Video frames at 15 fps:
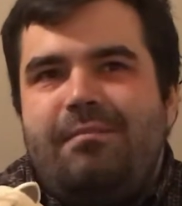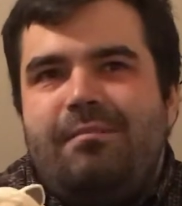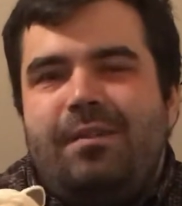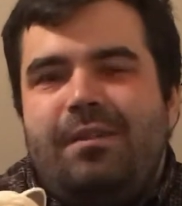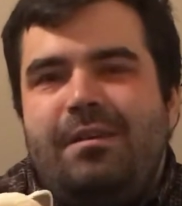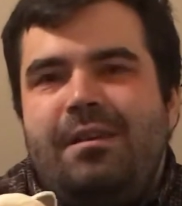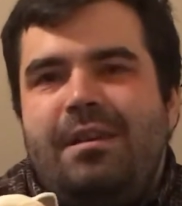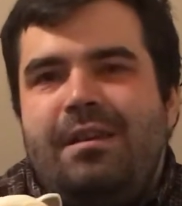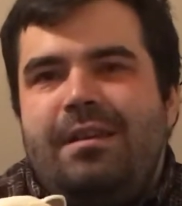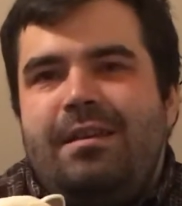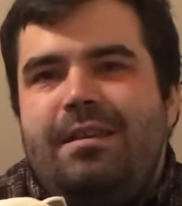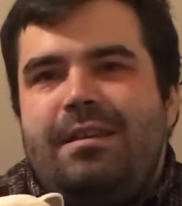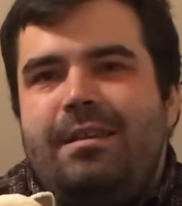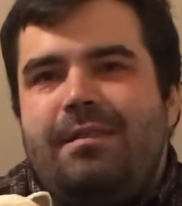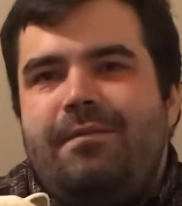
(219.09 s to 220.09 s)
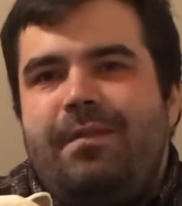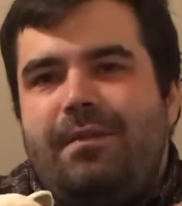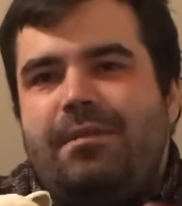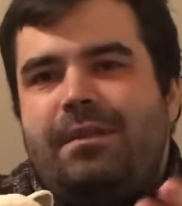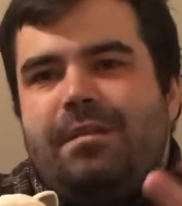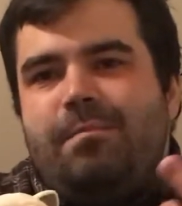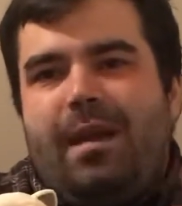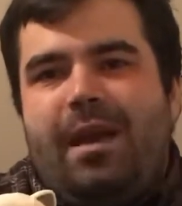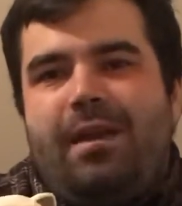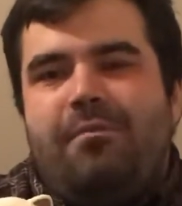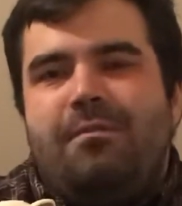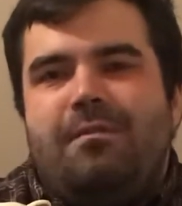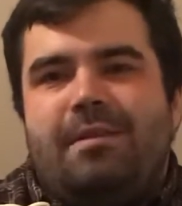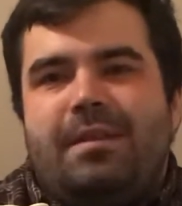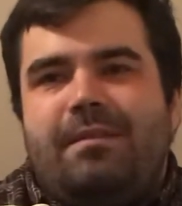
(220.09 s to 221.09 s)
But he found this
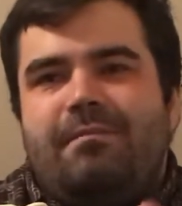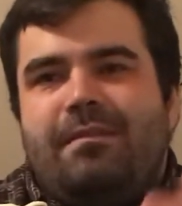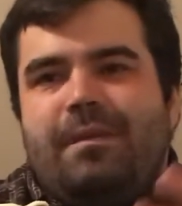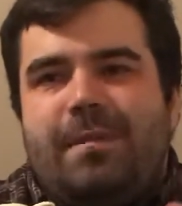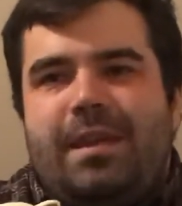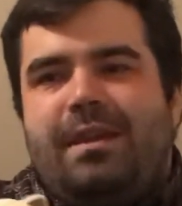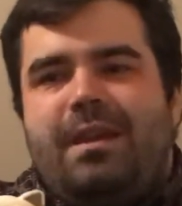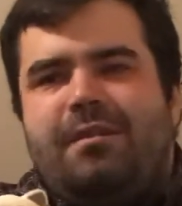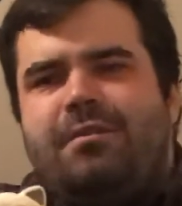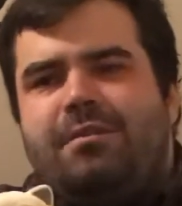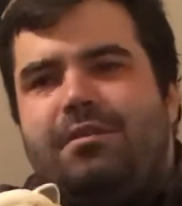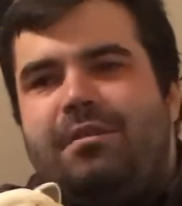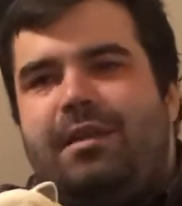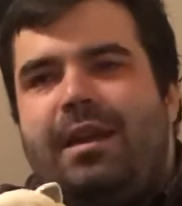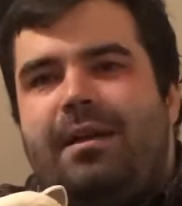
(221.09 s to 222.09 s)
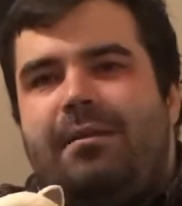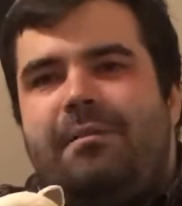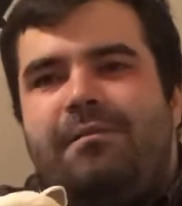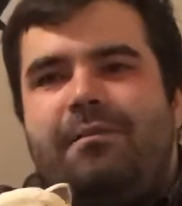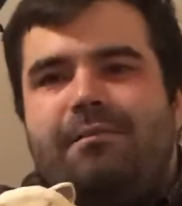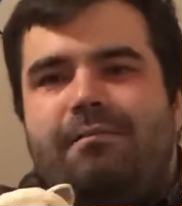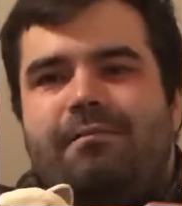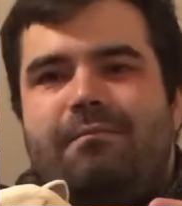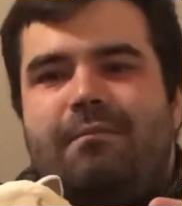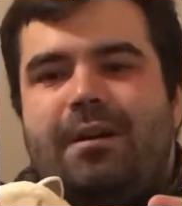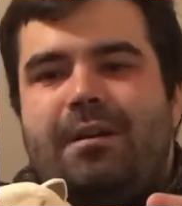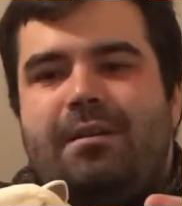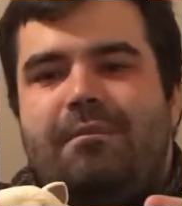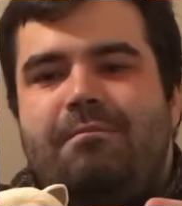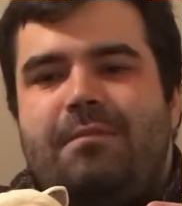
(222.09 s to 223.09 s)
power that the main characters all have,
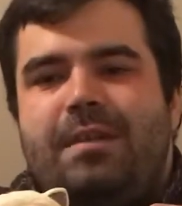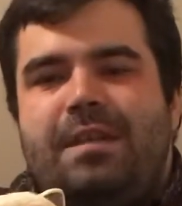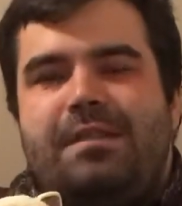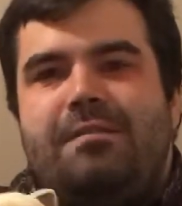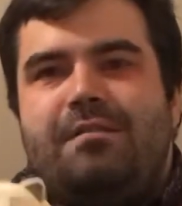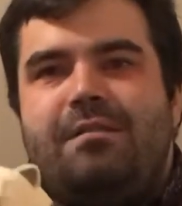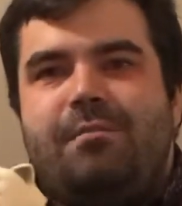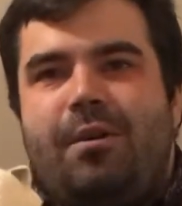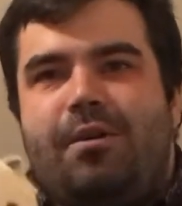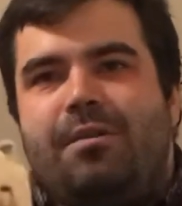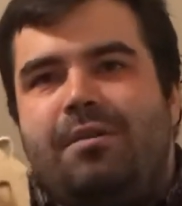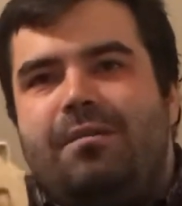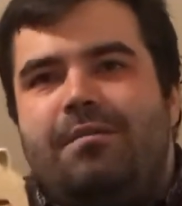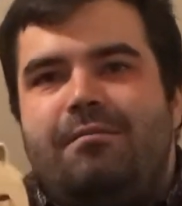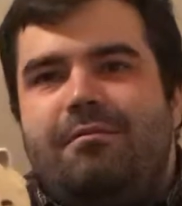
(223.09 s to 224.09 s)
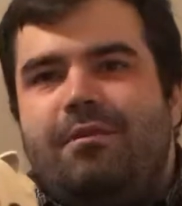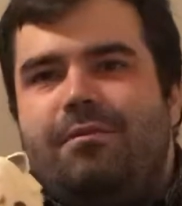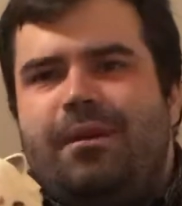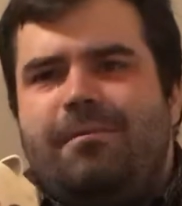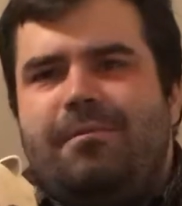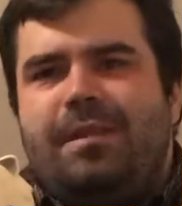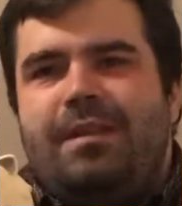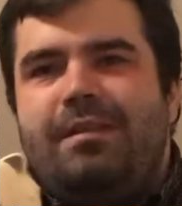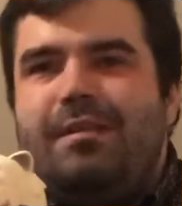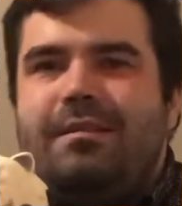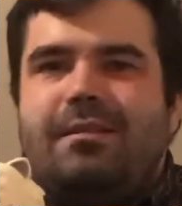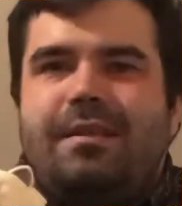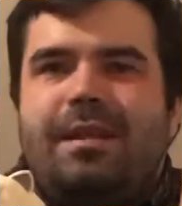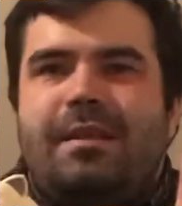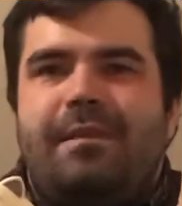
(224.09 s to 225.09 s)
where his spark erupted and
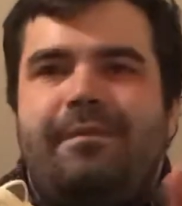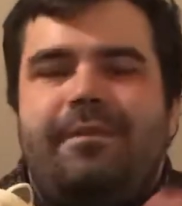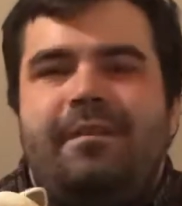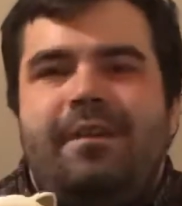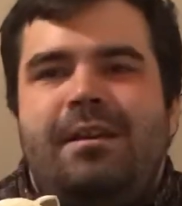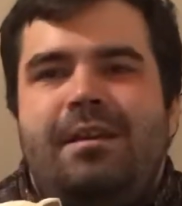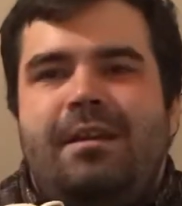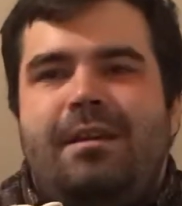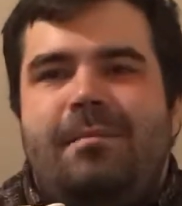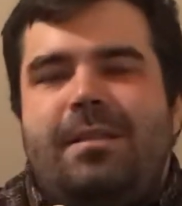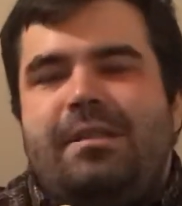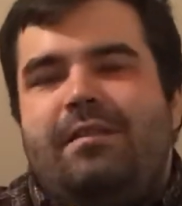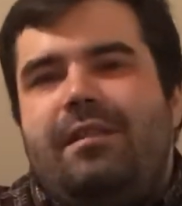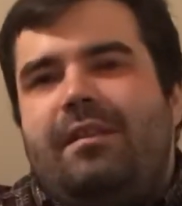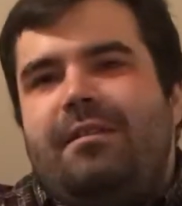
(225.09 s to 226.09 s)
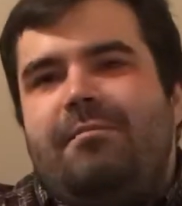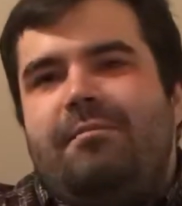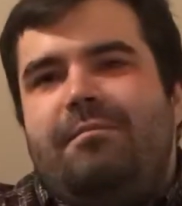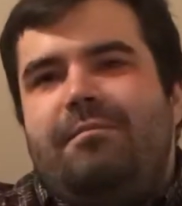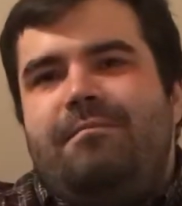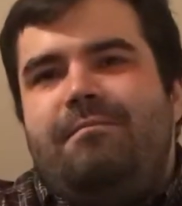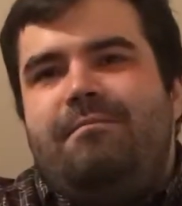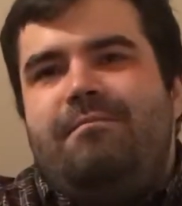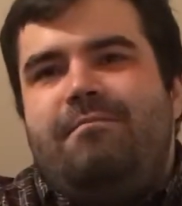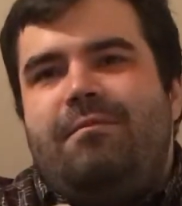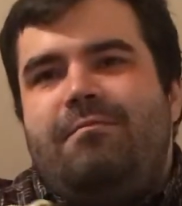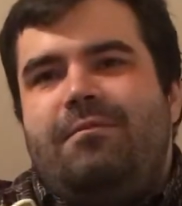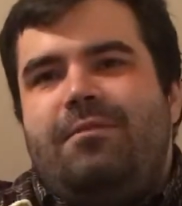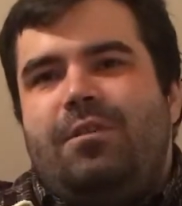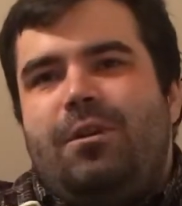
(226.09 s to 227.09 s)
stuff, and basically let him
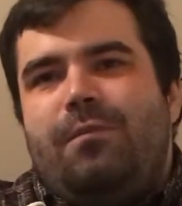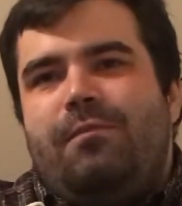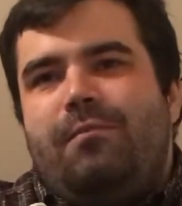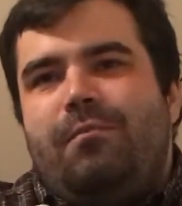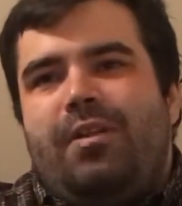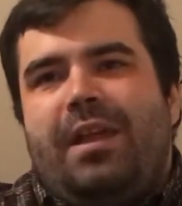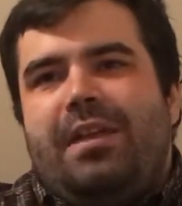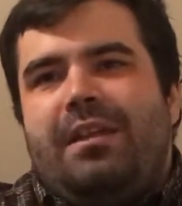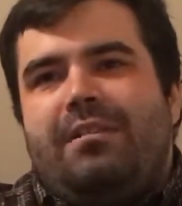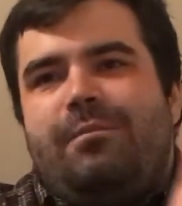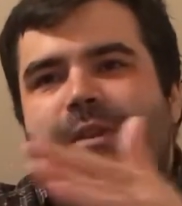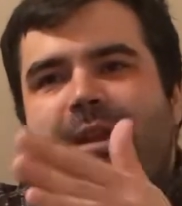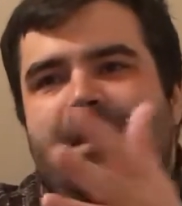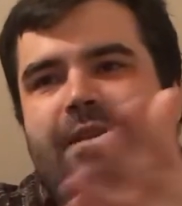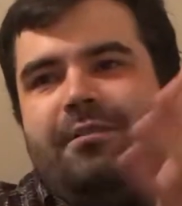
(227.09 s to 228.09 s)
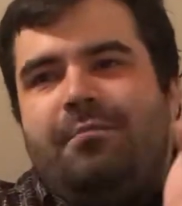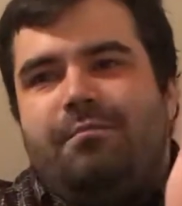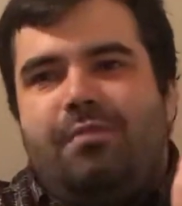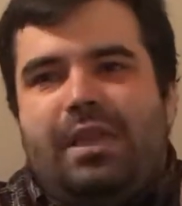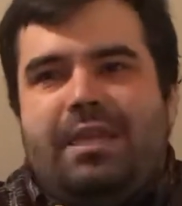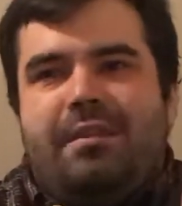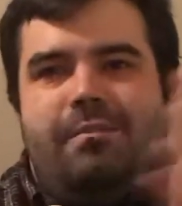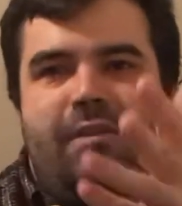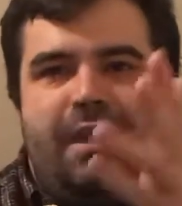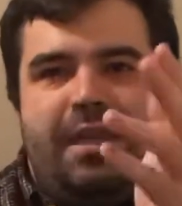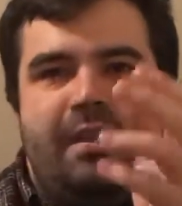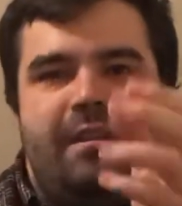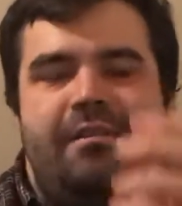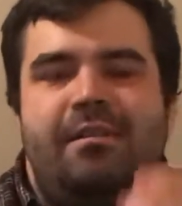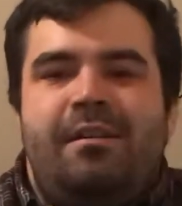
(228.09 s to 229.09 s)
go from planet to planet or plane to
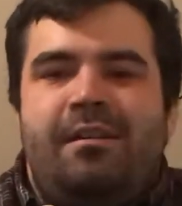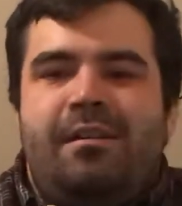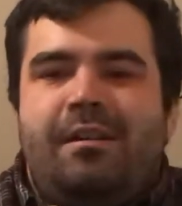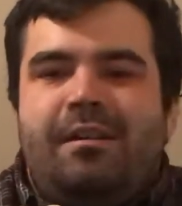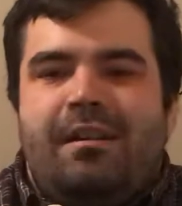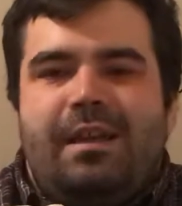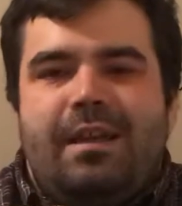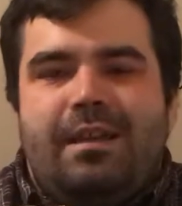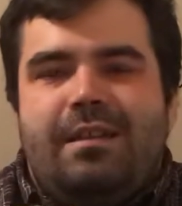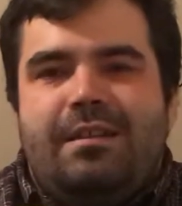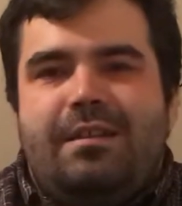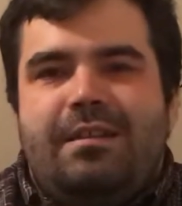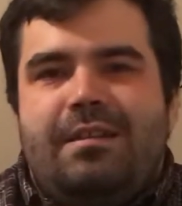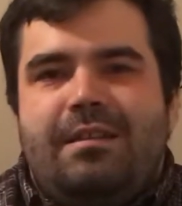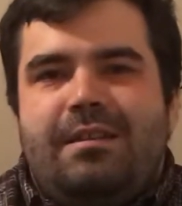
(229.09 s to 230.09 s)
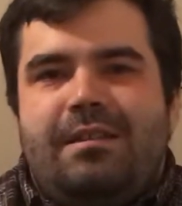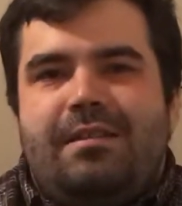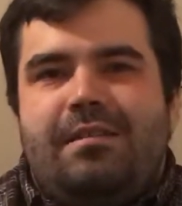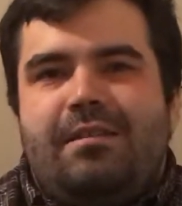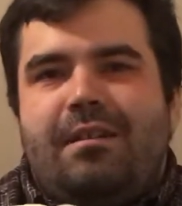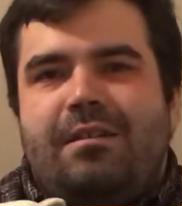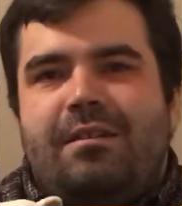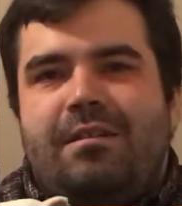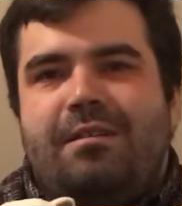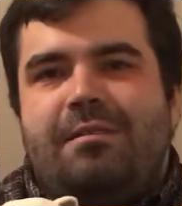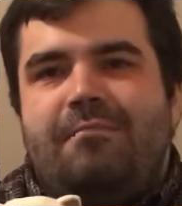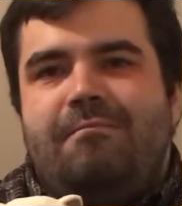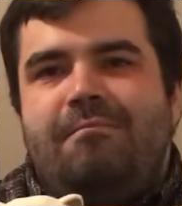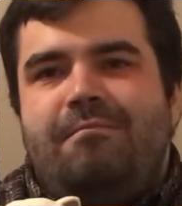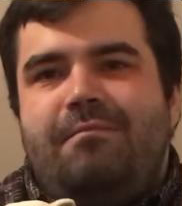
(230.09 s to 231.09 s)
plane, and he started
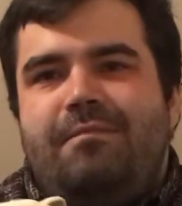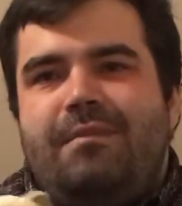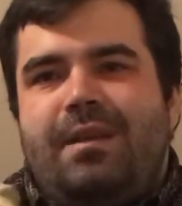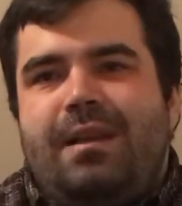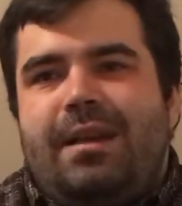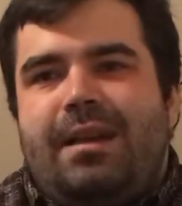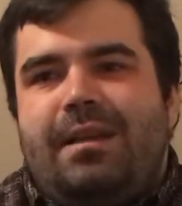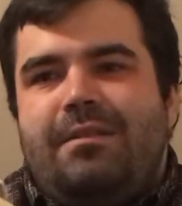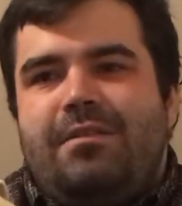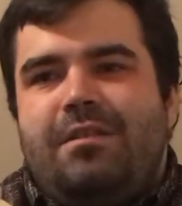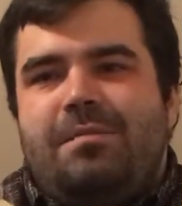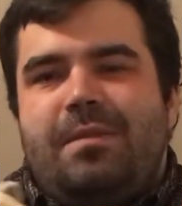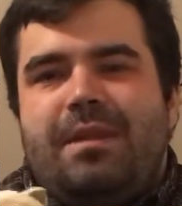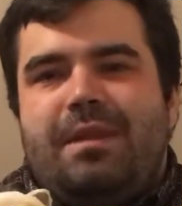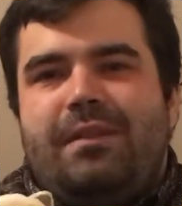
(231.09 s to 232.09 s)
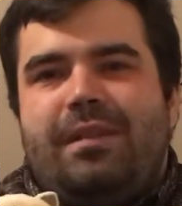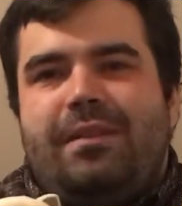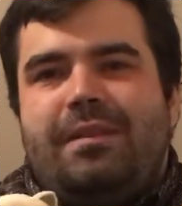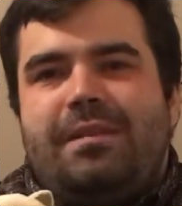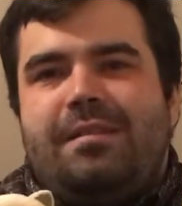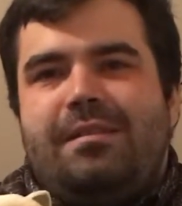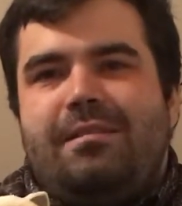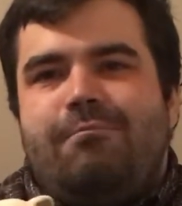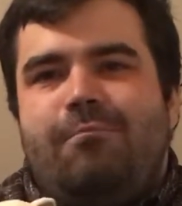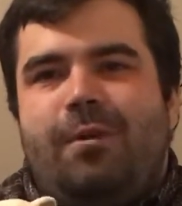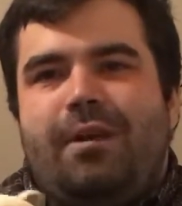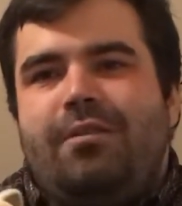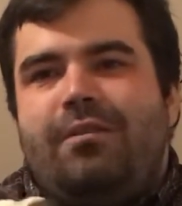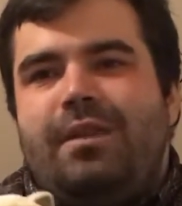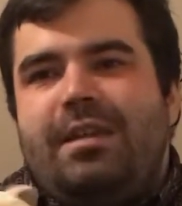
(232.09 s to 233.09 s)
kind of just being like this
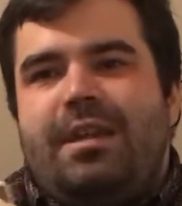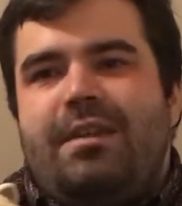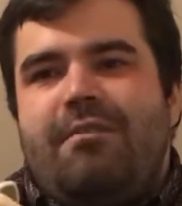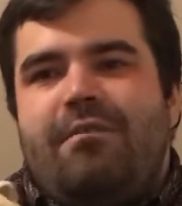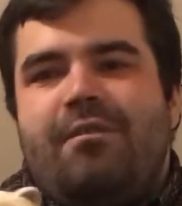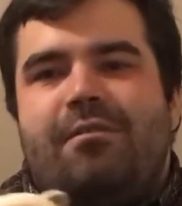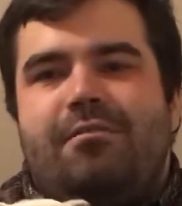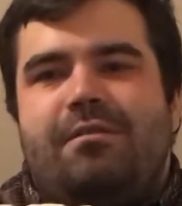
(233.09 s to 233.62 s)
wandering hero.